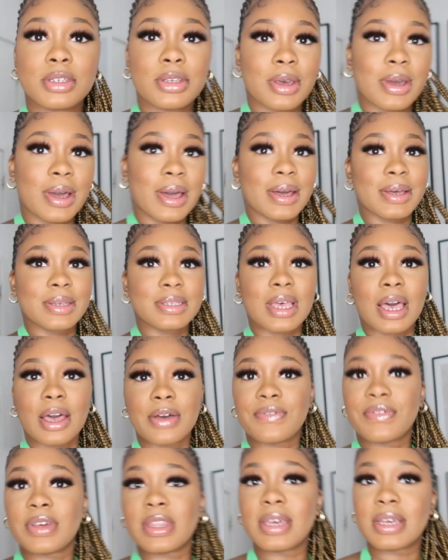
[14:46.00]
So guys, I
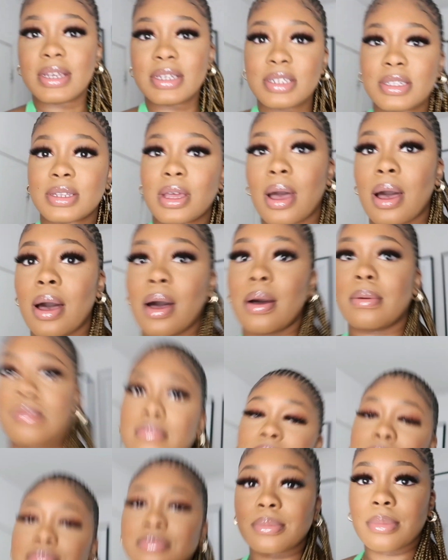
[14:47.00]
finished
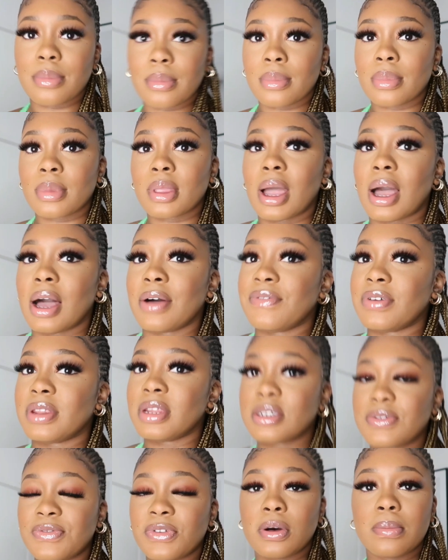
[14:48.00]
um I
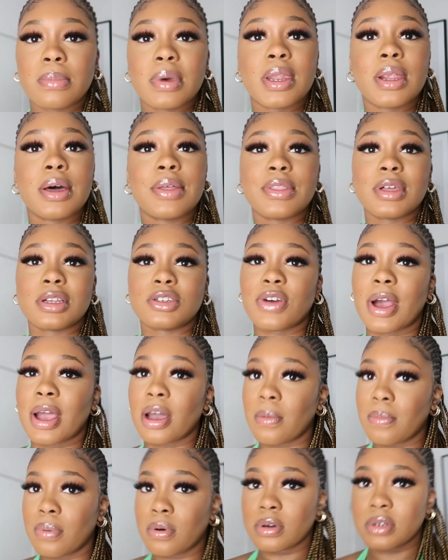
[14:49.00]
finished filming the try
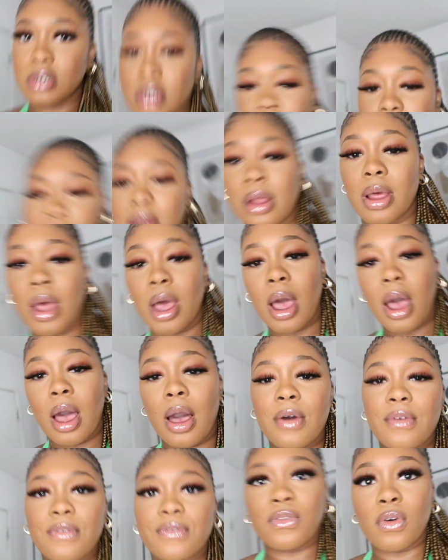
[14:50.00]
on portion
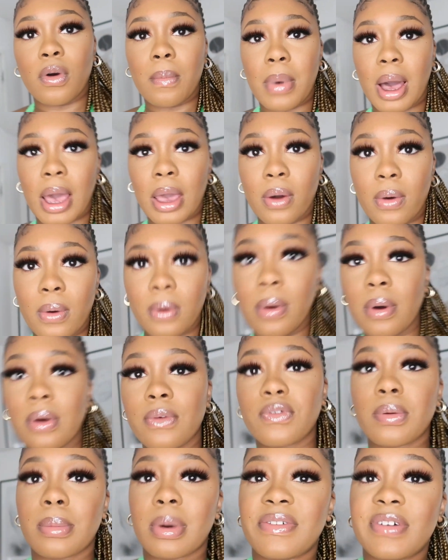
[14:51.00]
for my haul,
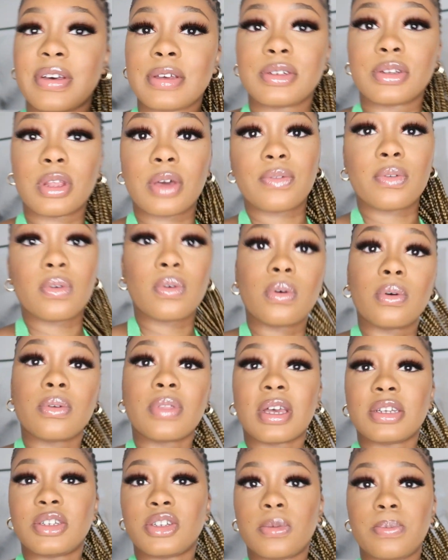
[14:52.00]
for my Fashion Nova haul
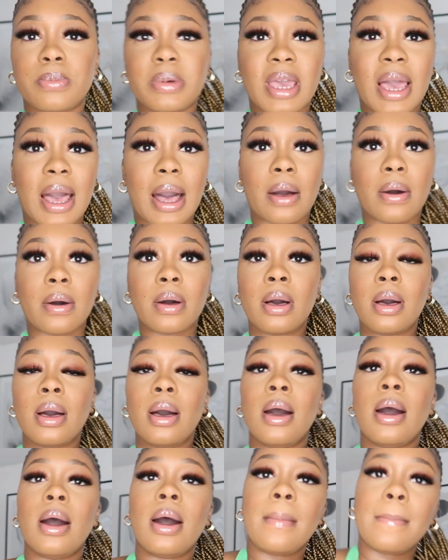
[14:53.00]
that should be out
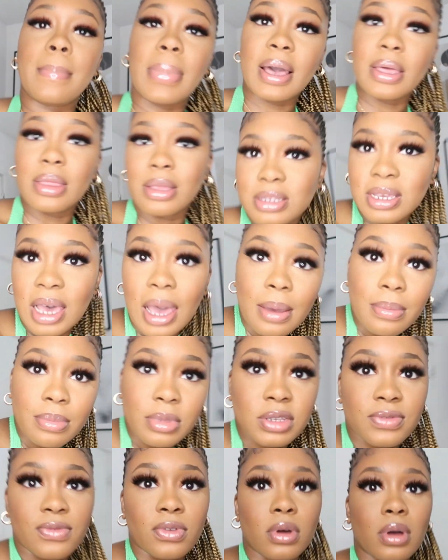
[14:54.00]
by the time
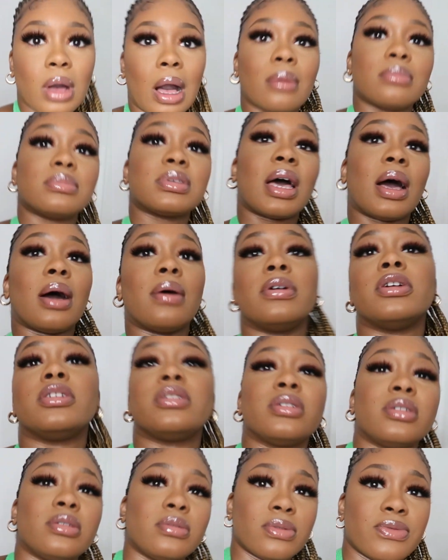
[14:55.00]
this vlog comes out it
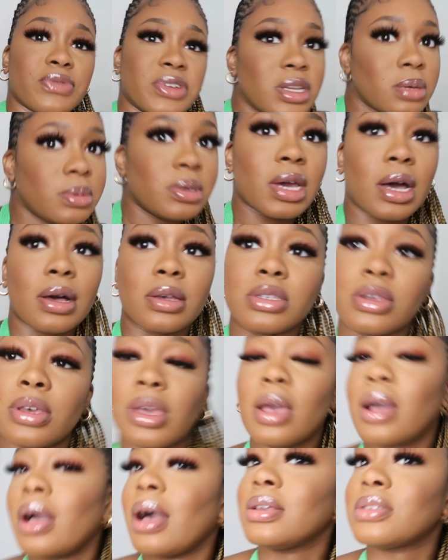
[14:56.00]
should already be out so
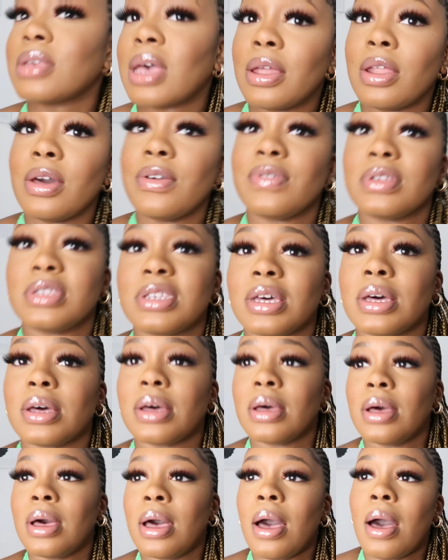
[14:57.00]
yeah guys head over
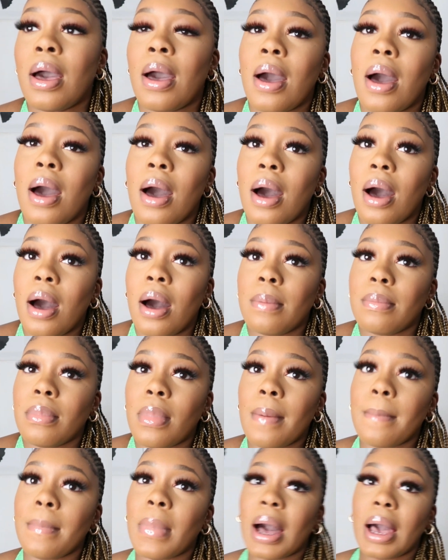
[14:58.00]
to
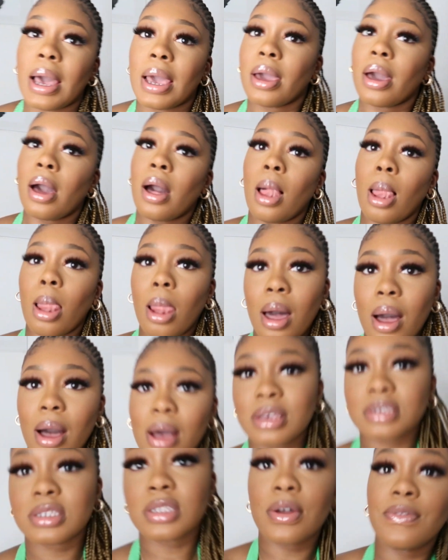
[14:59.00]
um, my
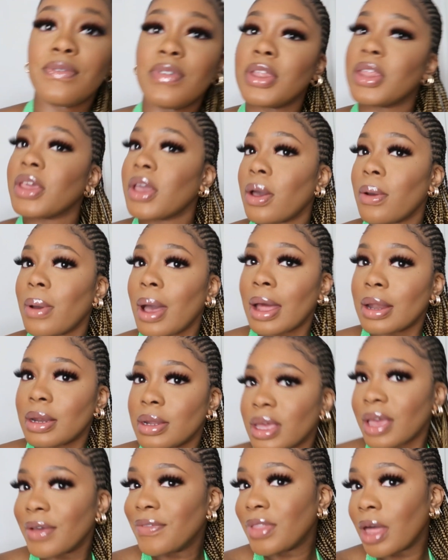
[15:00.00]
last video
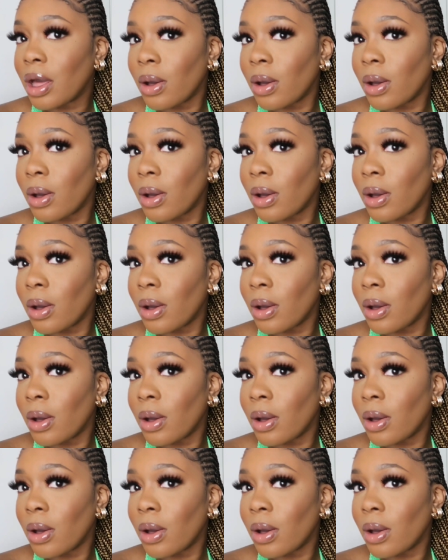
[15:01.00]
and give